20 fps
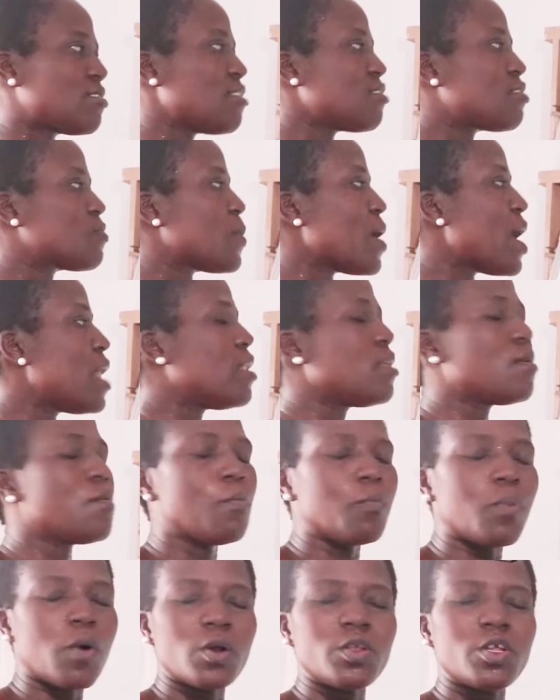
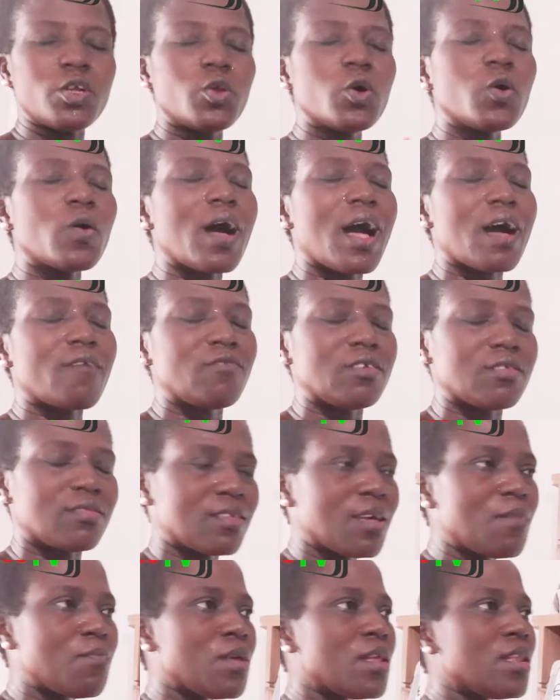spelling, but they don't have the
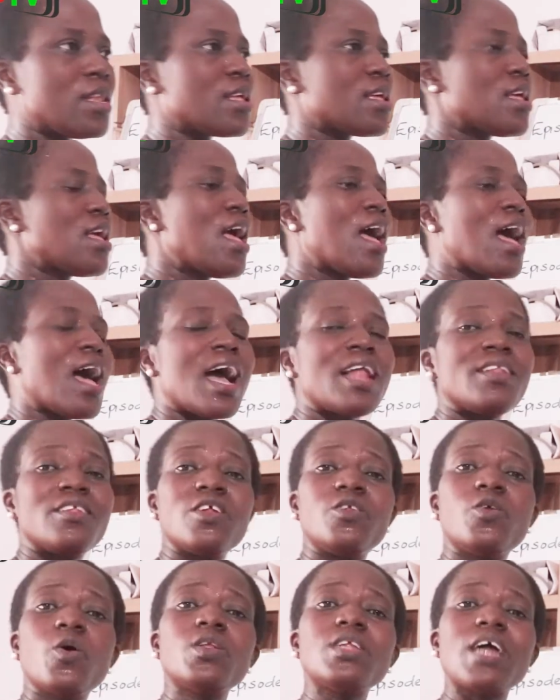same meaning and
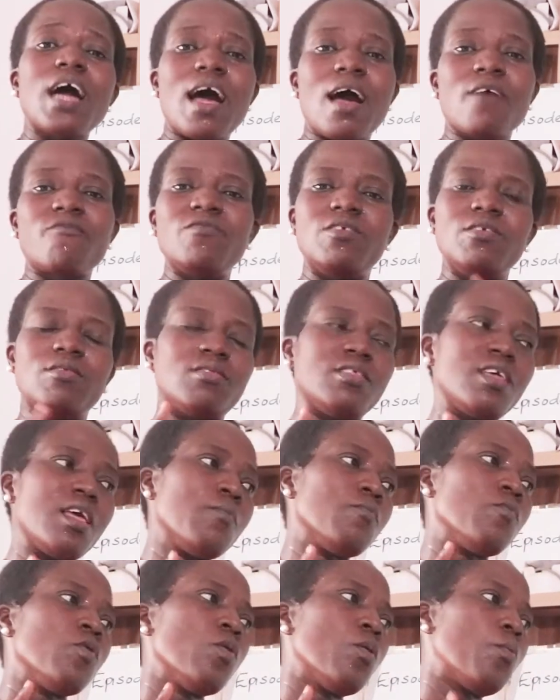they don't have the
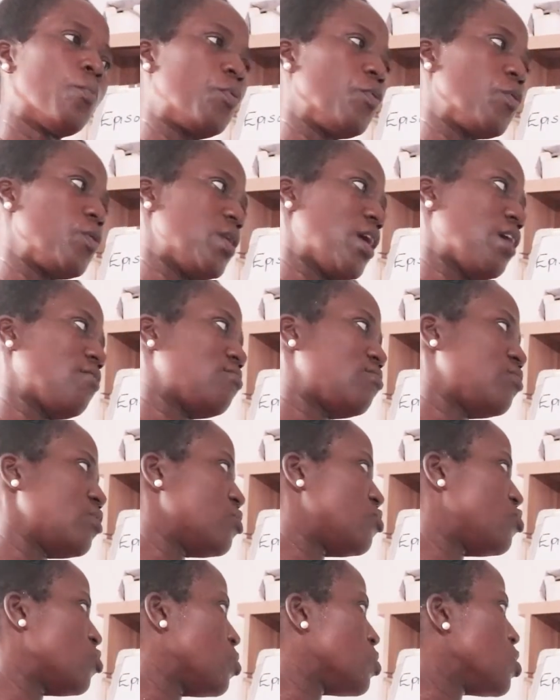same
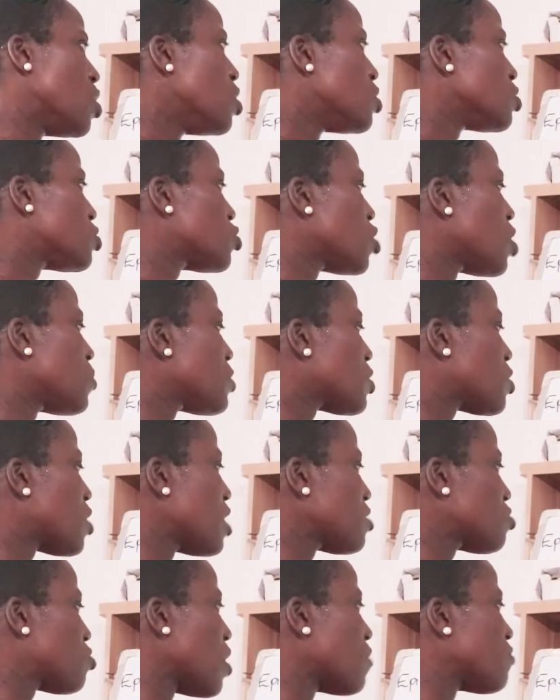pronunciation. So
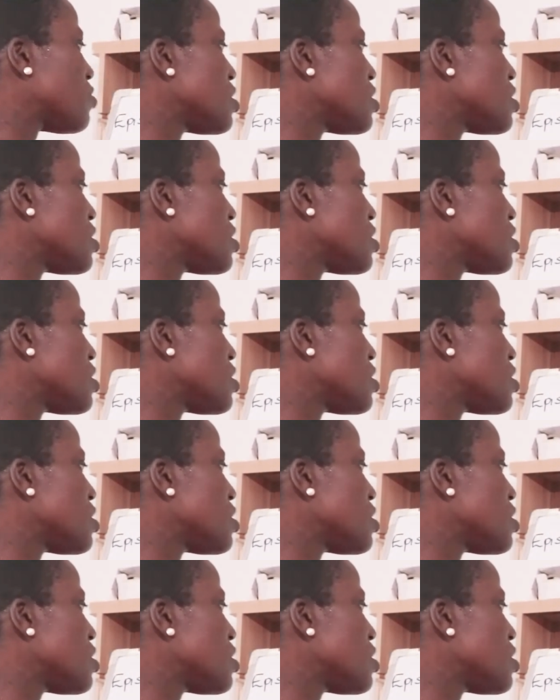because of